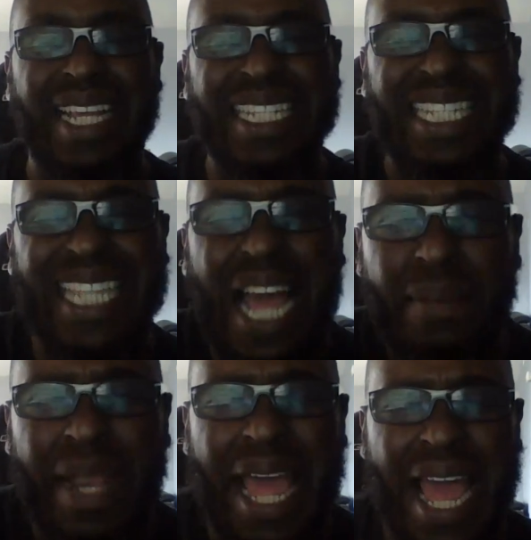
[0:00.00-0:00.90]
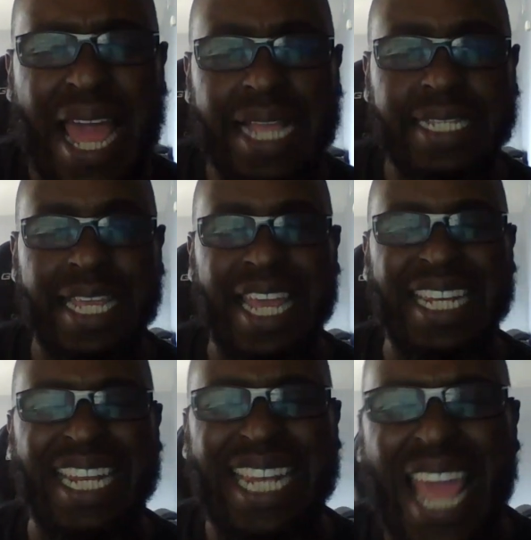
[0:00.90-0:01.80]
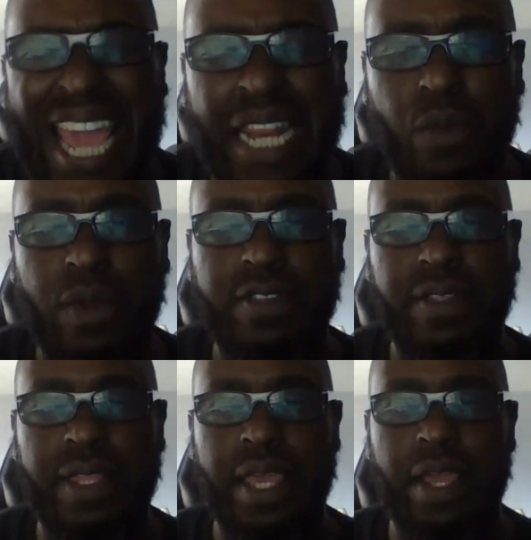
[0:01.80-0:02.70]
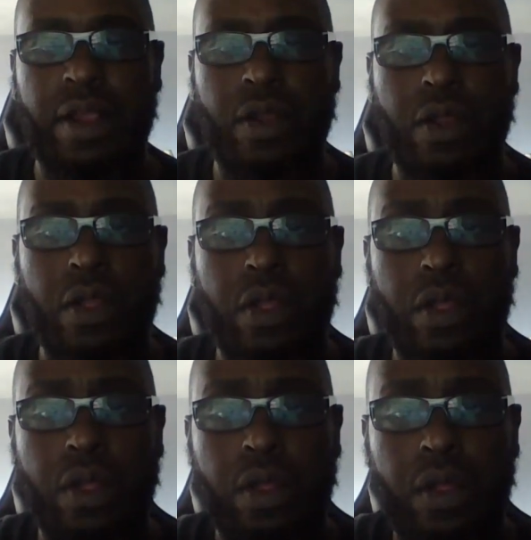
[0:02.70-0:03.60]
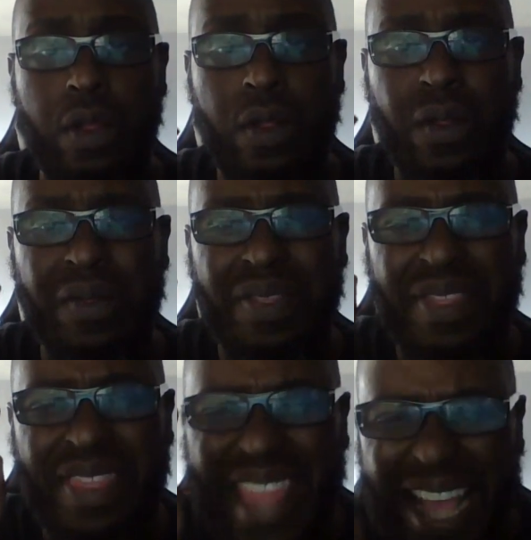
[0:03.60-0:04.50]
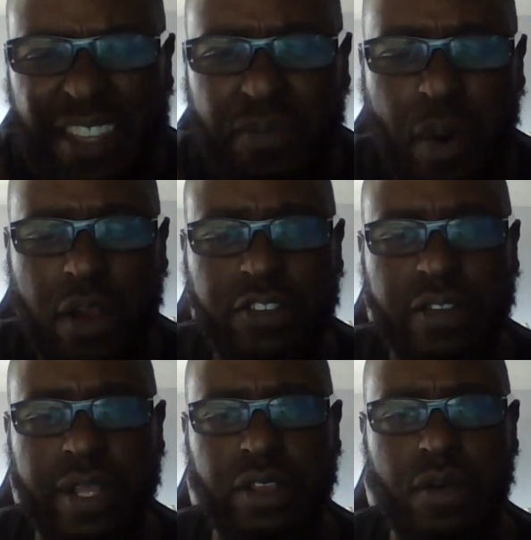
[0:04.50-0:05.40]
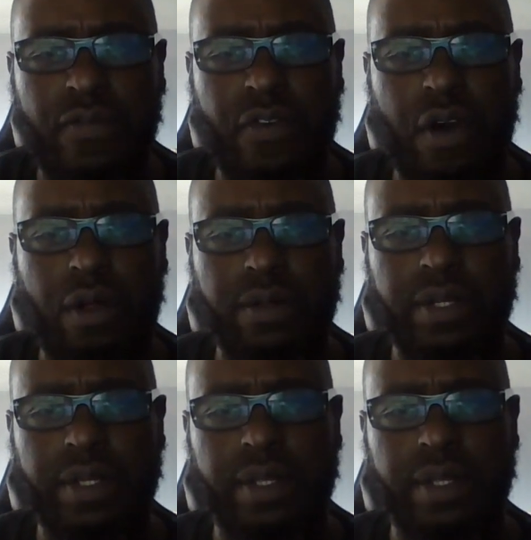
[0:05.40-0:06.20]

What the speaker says: Stop lying saying that daddy wasn't there. That's partially your fault.